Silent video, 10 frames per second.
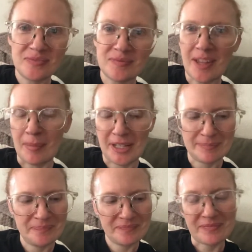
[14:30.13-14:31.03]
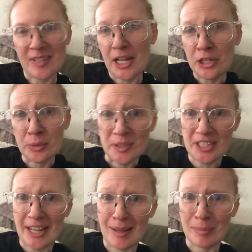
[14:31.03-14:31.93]
I mean, I knew it was going
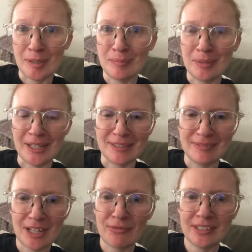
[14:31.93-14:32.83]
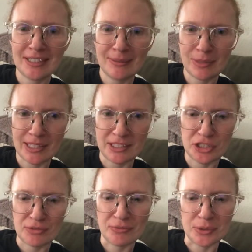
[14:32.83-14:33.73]
to happen, but definitely related
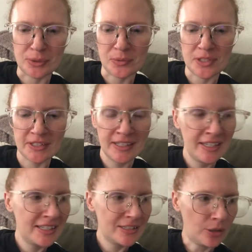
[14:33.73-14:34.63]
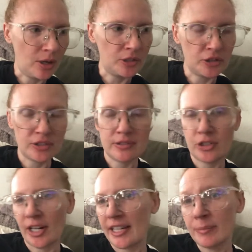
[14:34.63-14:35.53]
to foods. So I'll just
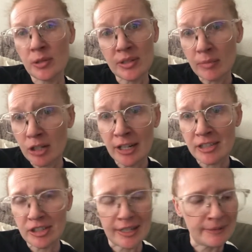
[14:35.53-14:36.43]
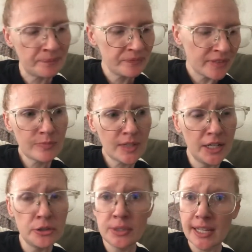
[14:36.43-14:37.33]
try to keep those in moderation. I
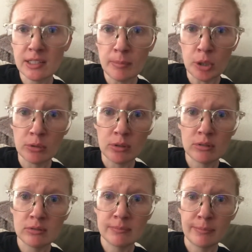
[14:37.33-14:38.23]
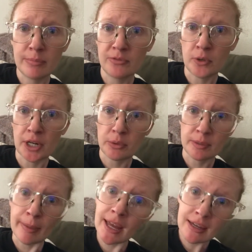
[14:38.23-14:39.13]
do take Lamodal before I go to
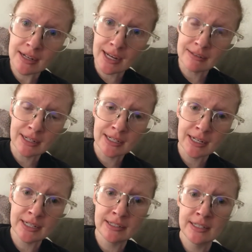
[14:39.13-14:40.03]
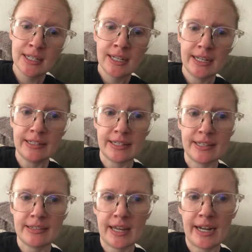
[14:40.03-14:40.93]
bed at night, and I
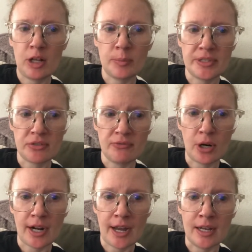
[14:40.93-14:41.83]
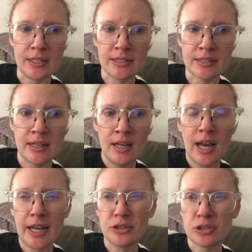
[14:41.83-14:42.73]
think that helps as far as
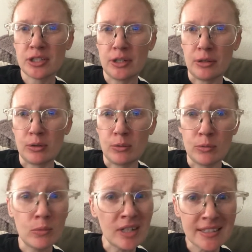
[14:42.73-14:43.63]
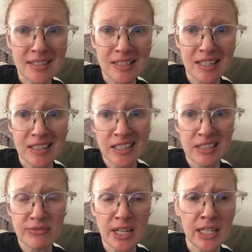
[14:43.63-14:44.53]
I usually go once in the
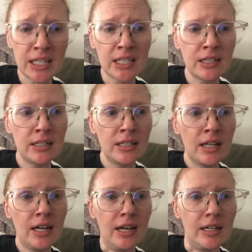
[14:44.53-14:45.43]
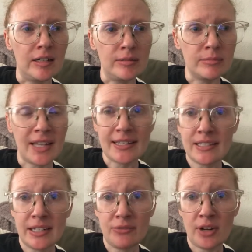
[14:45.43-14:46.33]
evening. Last
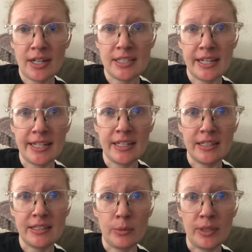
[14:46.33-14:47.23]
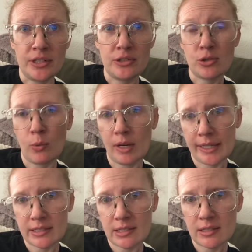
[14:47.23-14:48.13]
night I forgot to take it and I went
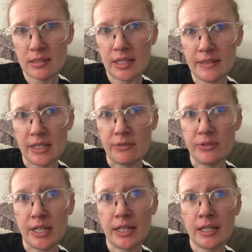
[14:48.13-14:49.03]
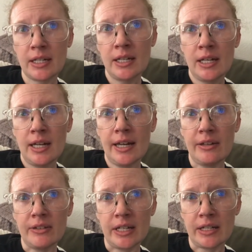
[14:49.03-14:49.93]
twice in the evening,
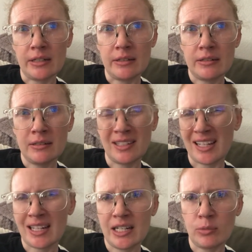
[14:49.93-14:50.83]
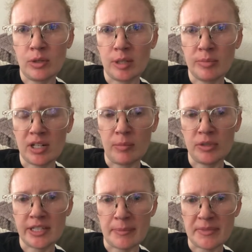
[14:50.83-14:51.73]
and then like I kind of woke up a couple
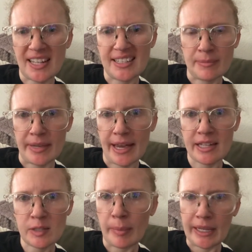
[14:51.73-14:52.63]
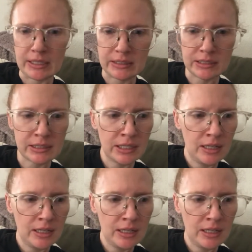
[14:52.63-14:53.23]
times. I had some gas pains.